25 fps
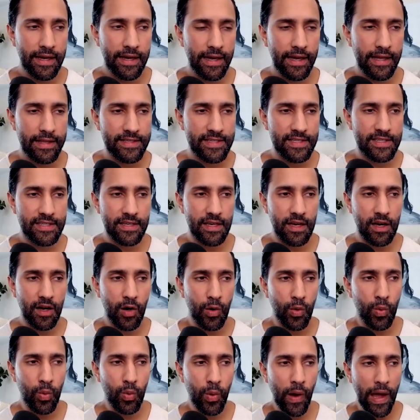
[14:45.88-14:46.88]
it's
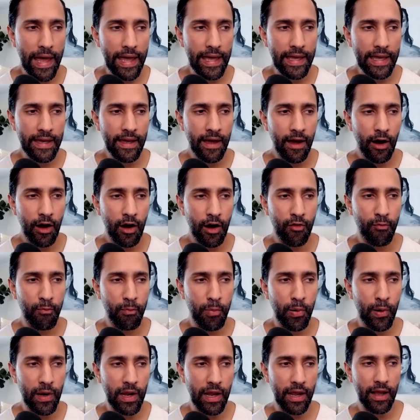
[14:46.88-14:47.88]
a way of
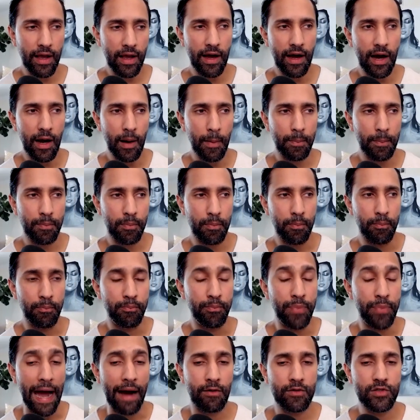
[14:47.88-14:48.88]
putting up
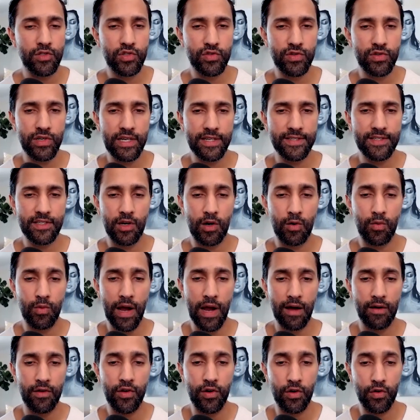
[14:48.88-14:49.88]
boundaries
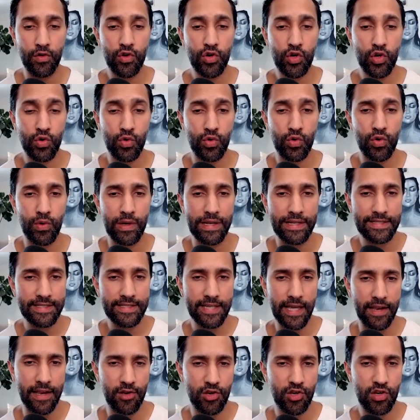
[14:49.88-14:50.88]
around your true
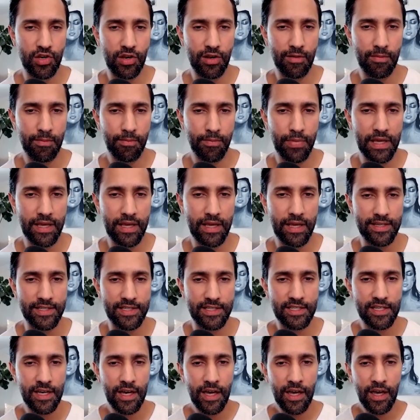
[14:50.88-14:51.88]
intention
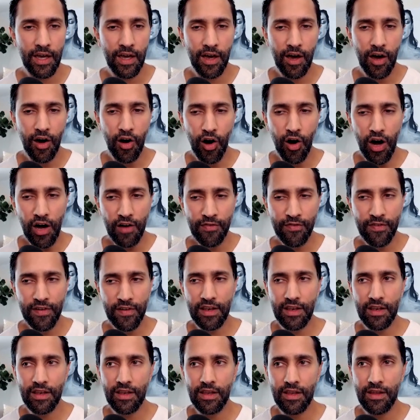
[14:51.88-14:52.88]
because
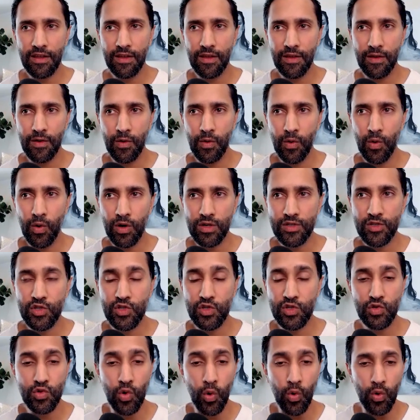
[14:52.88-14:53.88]
often
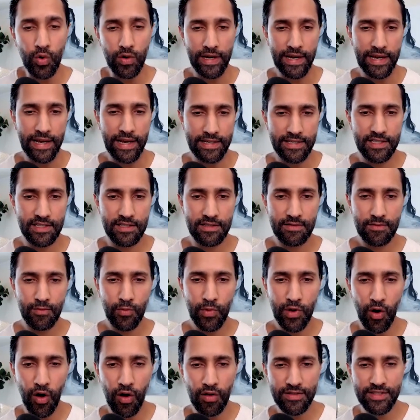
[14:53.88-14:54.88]
stories
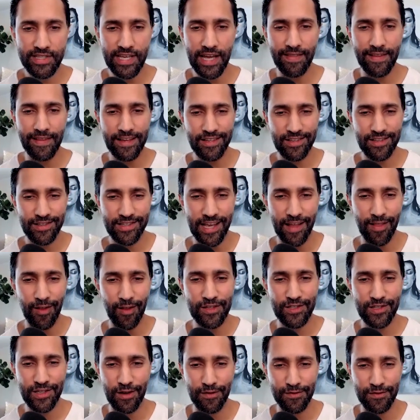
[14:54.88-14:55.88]
we all tell tell
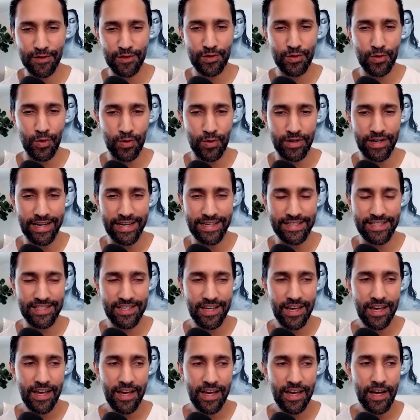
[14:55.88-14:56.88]
ourselves
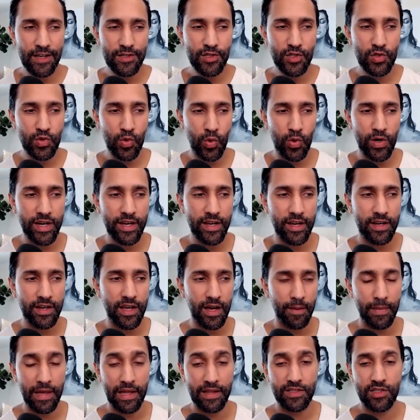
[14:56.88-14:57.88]
stories yeah story could
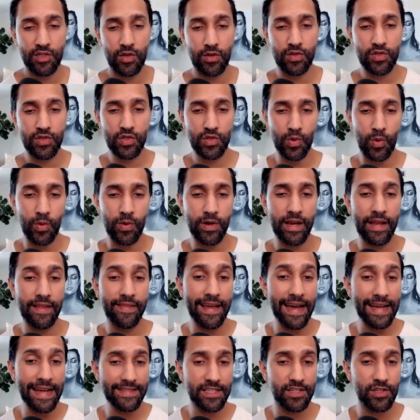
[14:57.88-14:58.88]
come in so the story
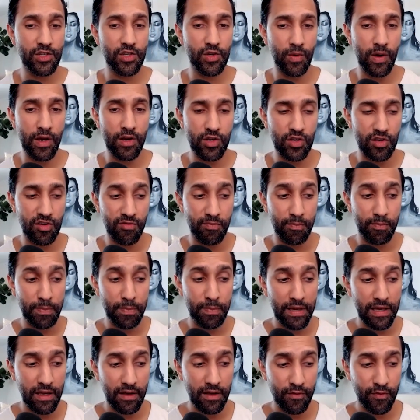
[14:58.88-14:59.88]
in that situation of
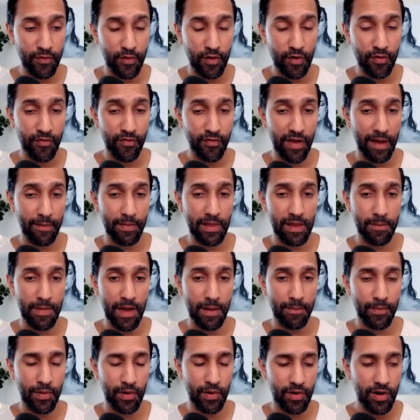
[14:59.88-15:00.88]
being for a family
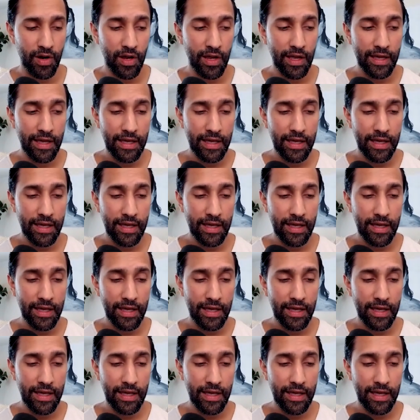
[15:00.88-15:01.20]
member